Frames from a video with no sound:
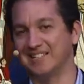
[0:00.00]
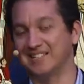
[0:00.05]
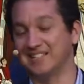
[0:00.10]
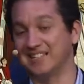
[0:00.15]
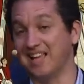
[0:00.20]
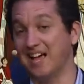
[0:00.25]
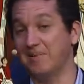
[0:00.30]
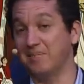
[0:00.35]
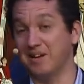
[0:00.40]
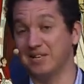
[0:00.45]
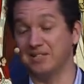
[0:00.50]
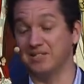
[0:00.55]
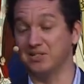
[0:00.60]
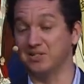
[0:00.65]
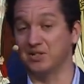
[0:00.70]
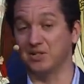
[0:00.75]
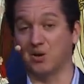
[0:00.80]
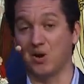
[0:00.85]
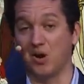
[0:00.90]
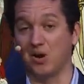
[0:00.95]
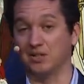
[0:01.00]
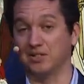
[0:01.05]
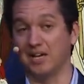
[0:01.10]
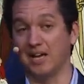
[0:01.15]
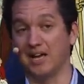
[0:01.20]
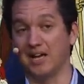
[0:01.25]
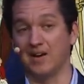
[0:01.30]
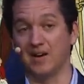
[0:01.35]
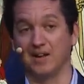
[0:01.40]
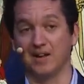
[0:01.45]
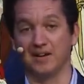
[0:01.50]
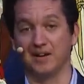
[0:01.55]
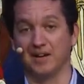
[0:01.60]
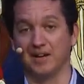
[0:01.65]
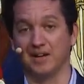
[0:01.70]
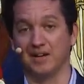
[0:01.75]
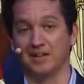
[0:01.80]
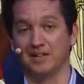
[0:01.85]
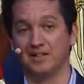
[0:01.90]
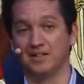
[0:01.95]
So that basically took all day on
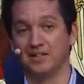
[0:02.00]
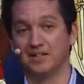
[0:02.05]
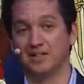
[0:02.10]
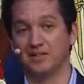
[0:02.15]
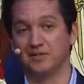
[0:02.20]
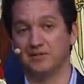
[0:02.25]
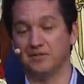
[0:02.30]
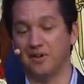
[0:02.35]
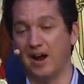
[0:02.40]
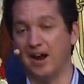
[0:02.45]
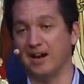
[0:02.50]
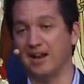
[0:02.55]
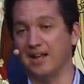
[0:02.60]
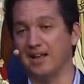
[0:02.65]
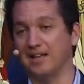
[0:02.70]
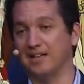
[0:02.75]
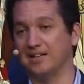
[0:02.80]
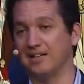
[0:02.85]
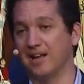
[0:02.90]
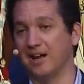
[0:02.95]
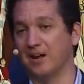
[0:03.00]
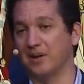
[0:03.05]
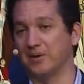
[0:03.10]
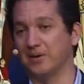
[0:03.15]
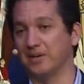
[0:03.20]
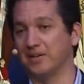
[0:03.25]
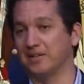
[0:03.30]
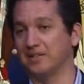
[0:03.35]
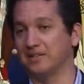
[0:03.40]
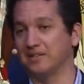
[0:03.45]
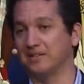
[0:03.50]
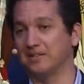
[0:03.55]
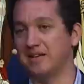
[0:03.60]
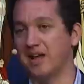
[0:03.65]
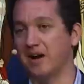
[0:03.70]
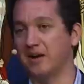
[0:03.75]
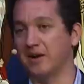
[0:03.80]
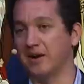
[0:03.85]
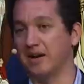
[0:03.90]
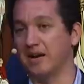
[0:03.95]
uh, Friday, and now uh,
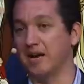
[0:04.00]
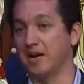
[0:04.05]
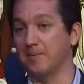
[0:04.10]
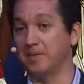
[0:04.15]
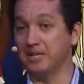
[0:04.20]
now here I am.